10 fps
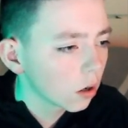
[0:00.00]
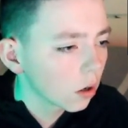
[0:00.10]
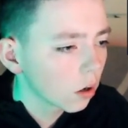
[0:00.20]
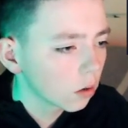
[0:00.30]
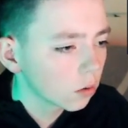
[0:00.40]

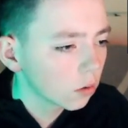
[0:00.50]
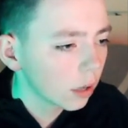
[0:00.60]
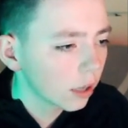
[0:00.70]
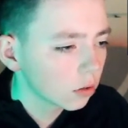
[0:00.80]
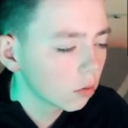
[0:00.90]

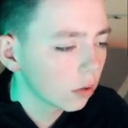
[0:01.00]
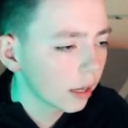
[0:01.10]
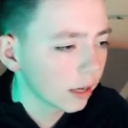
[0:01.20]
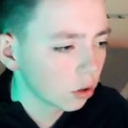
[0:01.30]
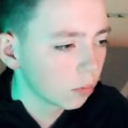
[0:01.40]
Don't let
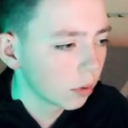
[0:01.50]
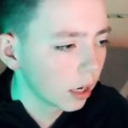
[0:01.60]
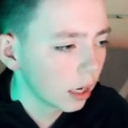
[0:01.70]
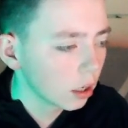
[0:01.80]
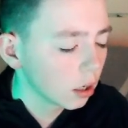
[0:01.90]
Israel break.
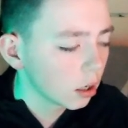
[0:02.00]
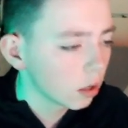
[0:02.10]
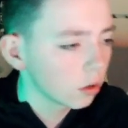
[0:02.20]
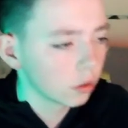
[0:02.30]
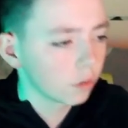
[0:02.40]
Good
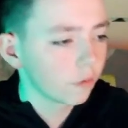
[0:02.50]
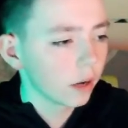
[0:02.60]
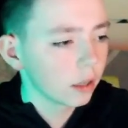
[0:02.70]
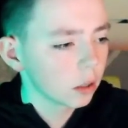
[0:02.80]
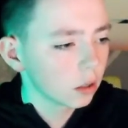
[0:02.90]

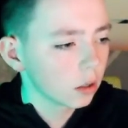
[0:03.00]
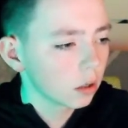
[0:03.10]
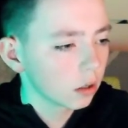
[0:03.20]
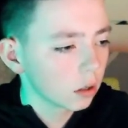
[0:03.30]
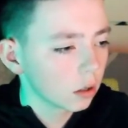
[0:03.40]
defending.
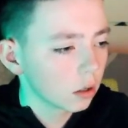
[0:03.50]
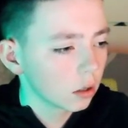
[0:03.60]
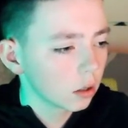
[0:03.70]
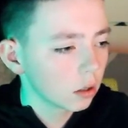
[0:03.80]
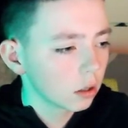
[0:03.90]

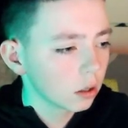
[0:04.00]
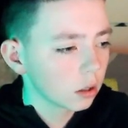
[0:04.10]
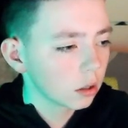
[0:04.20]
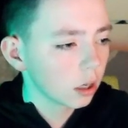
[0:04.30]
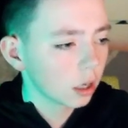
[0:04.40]

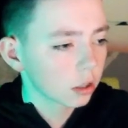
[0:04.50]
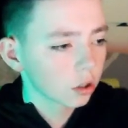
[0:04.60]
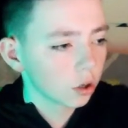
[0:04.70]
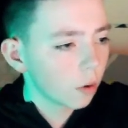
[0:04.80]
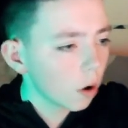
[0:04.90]
That's our
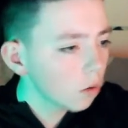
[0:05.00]
ball.